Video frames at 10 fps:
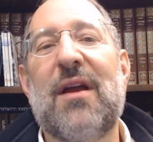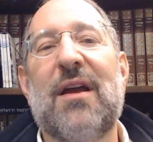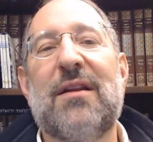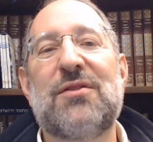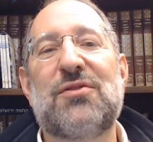
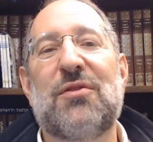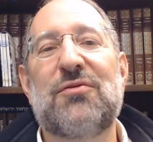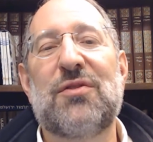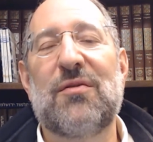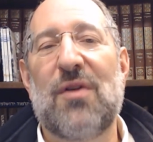and his
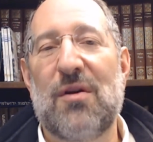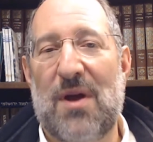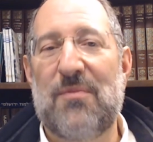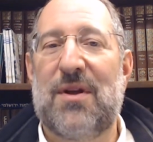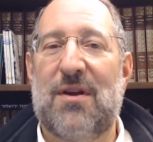children
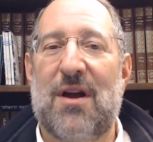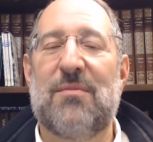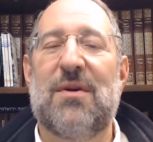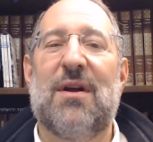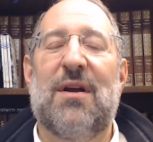have
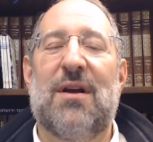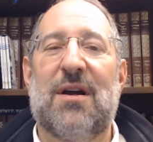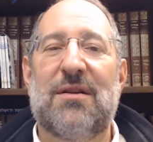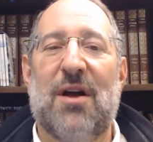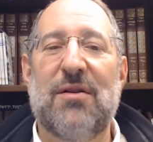become
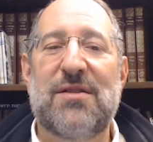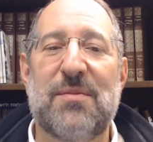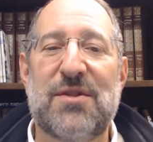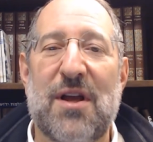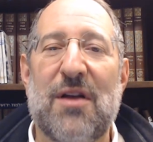adults
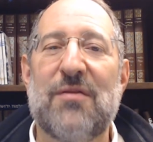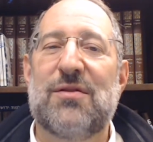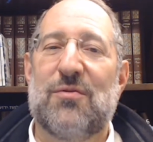themselves.